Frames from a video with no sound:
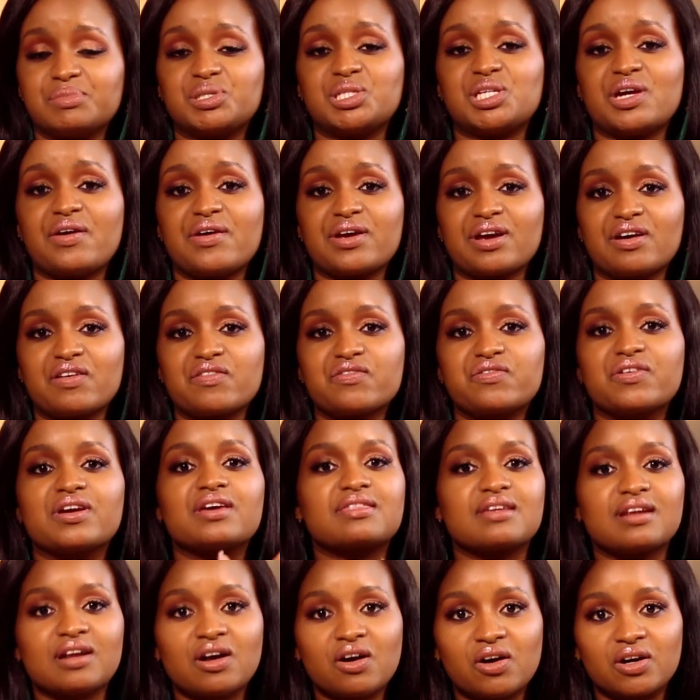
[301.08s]
sharing our
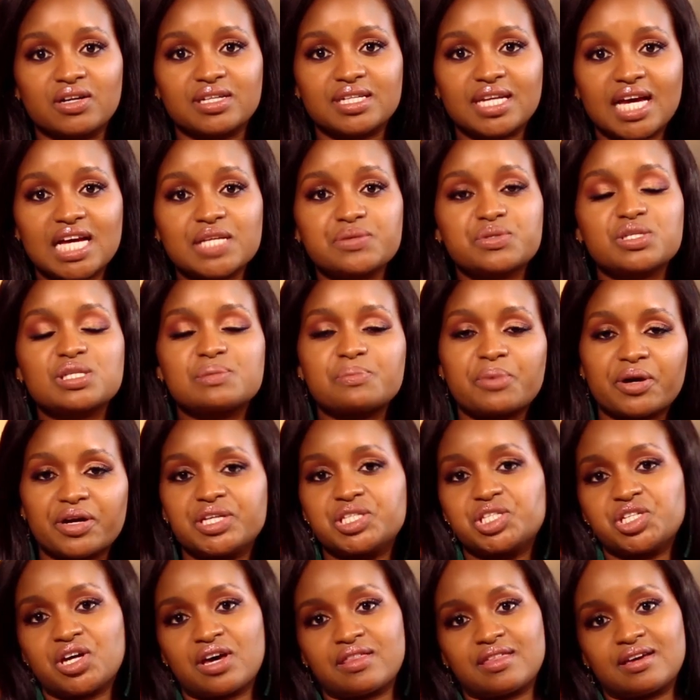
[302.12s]
faith in God as we spur
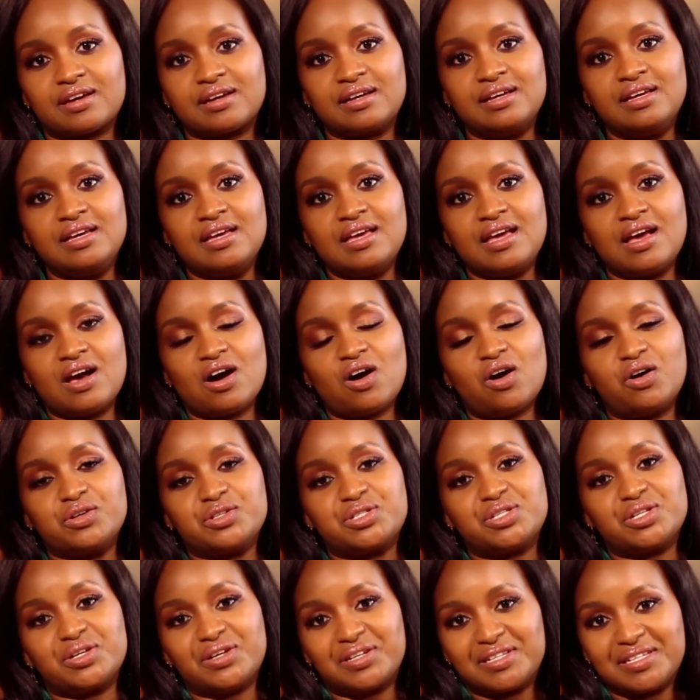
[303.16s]
each other on
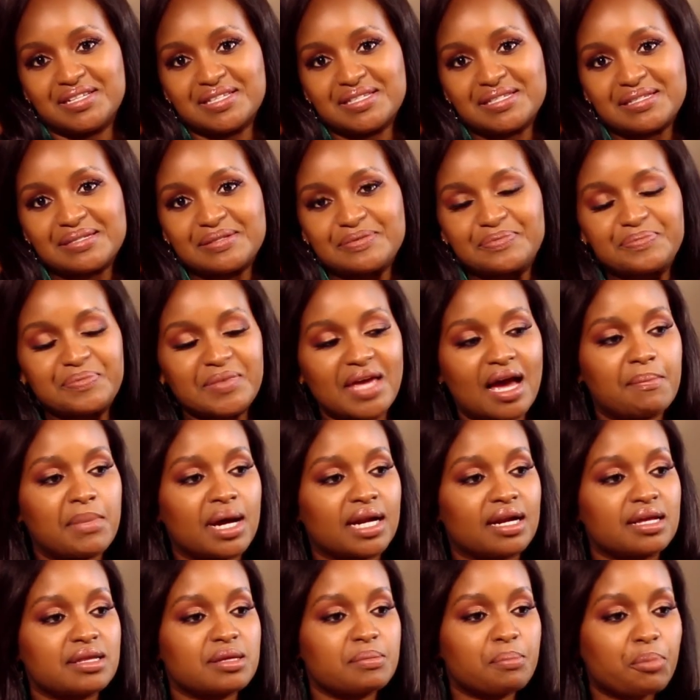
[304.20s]
to goodness.
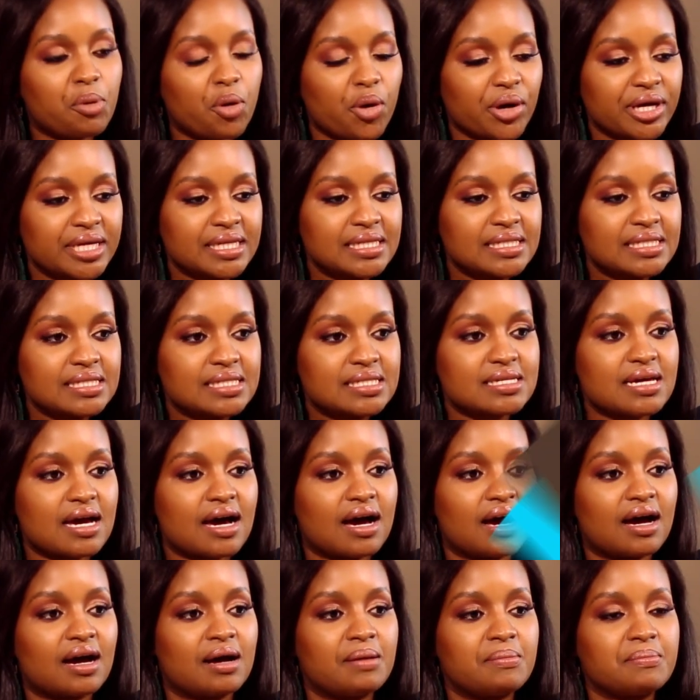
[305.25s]
Another point
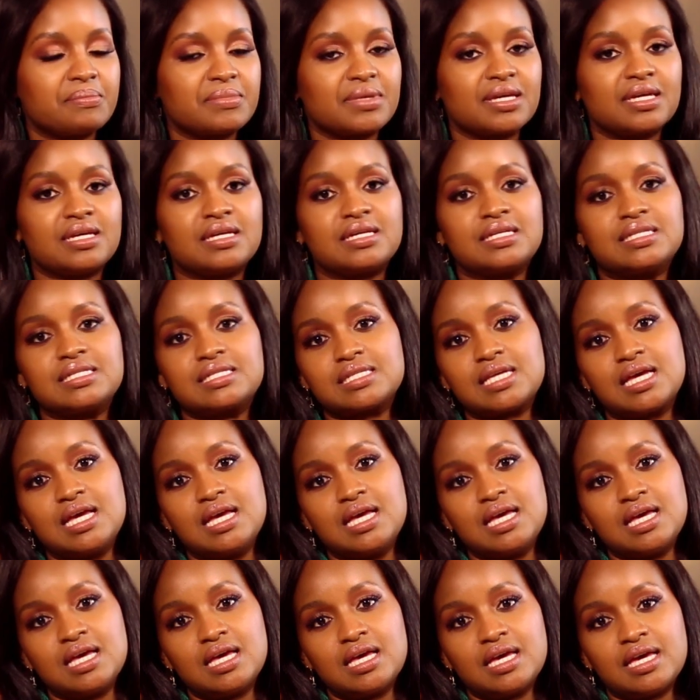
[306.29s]
is
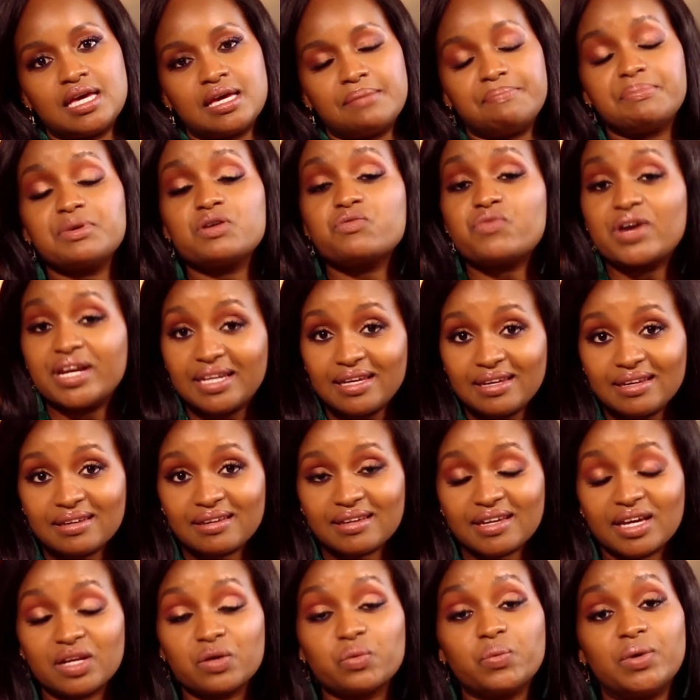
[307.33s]
be ready
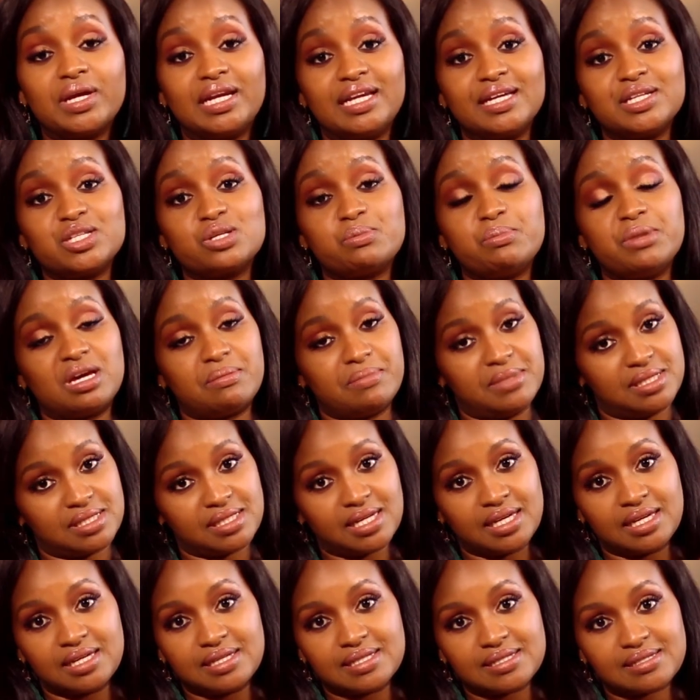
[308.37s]
and willing to make
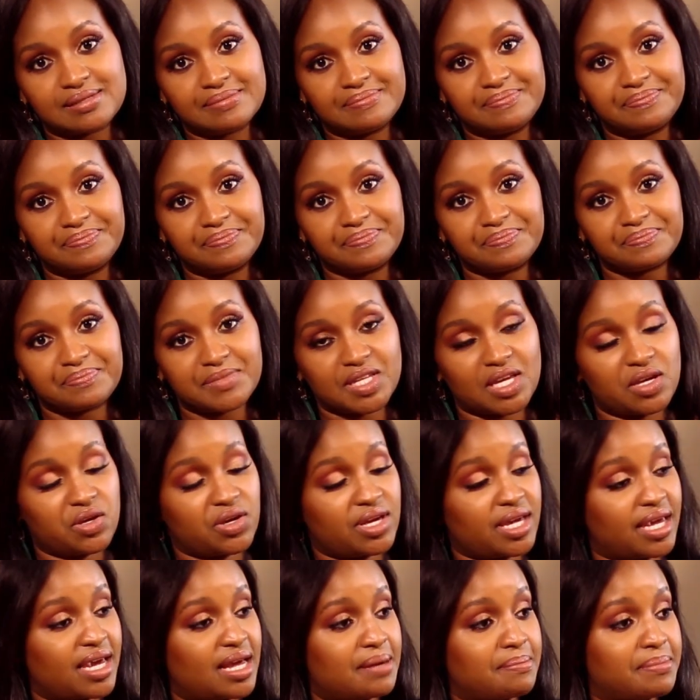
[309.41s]
mistakes. You
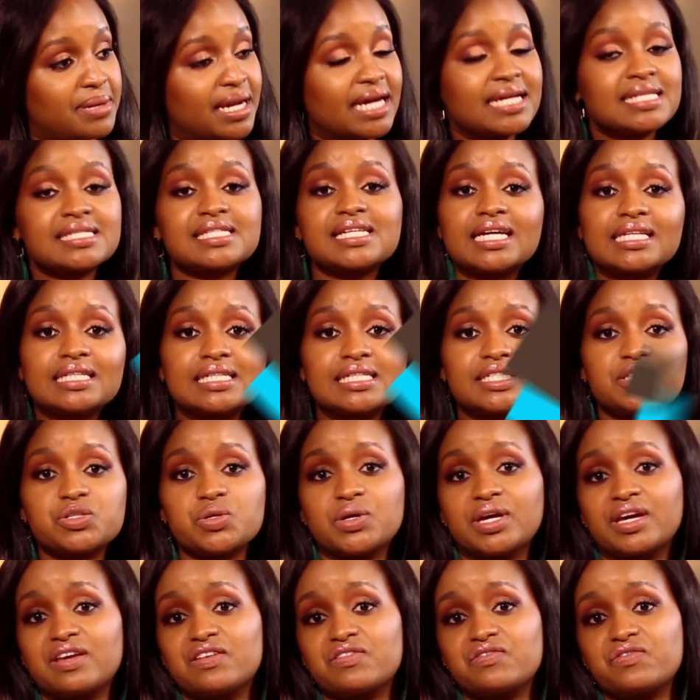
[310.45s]
can get blindsided, you
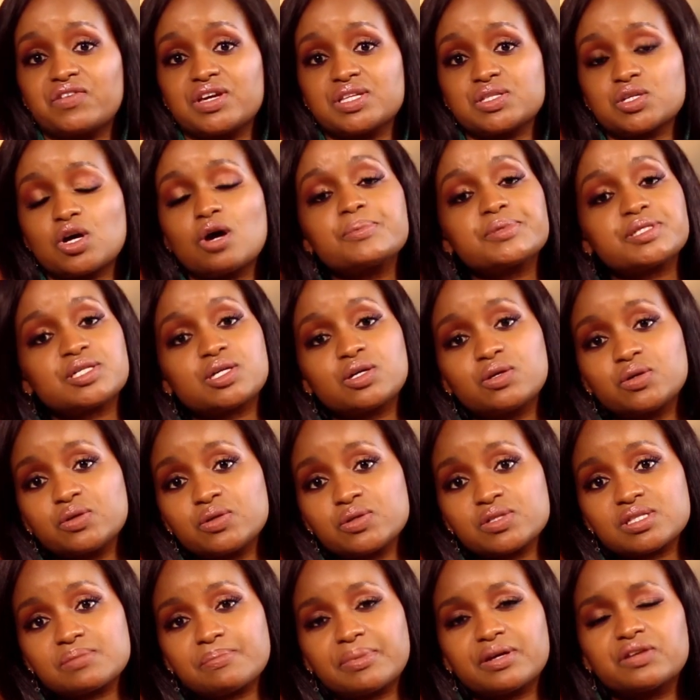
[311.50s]
can face
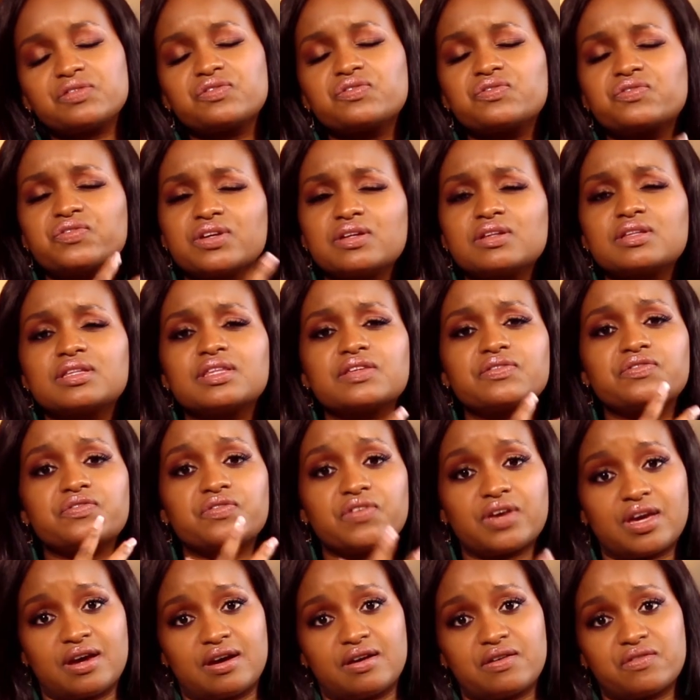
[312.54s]
obstacles, but feel the
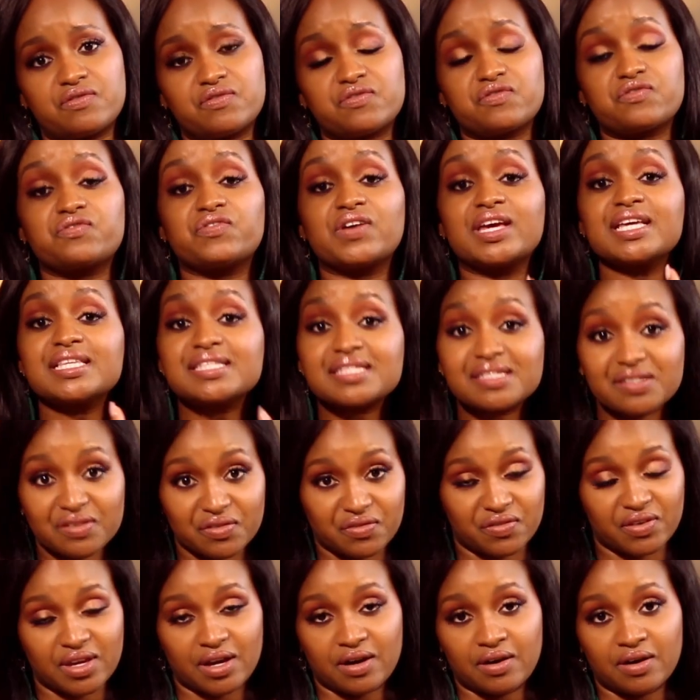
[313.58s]
fear, face the
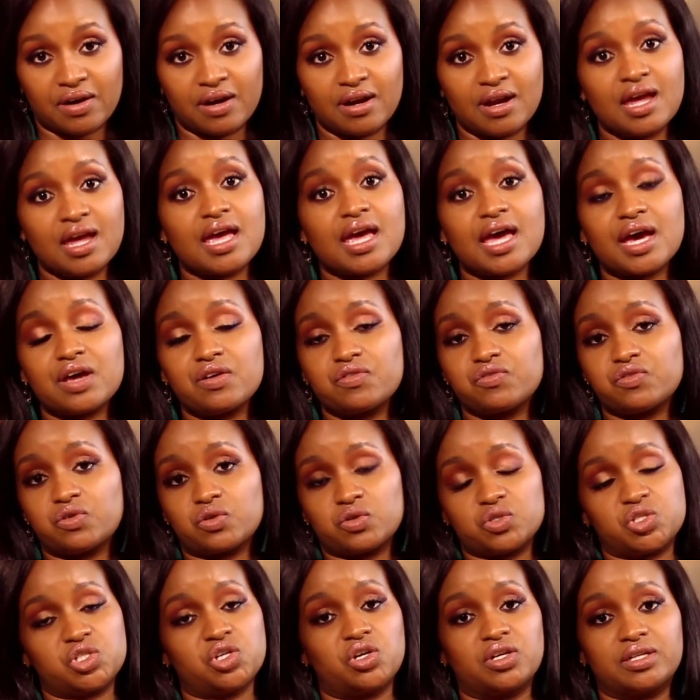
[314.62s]
fear, and
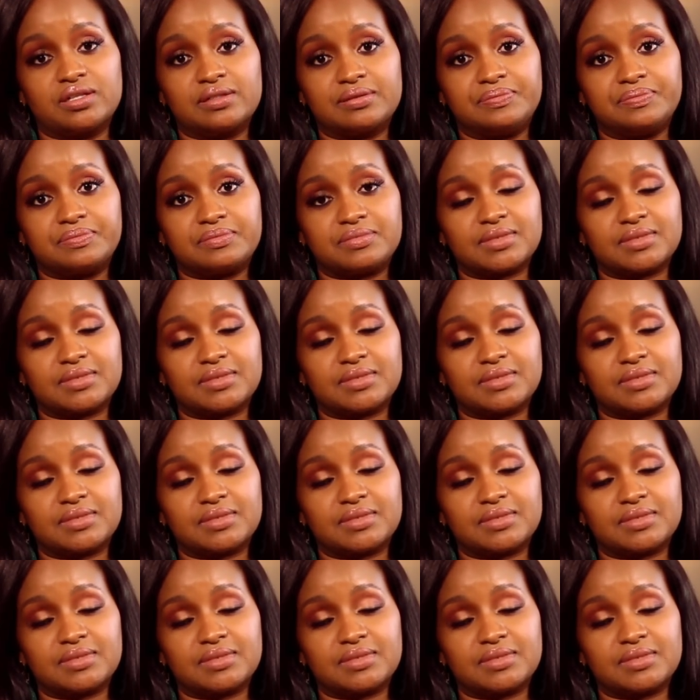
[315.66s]
forge on.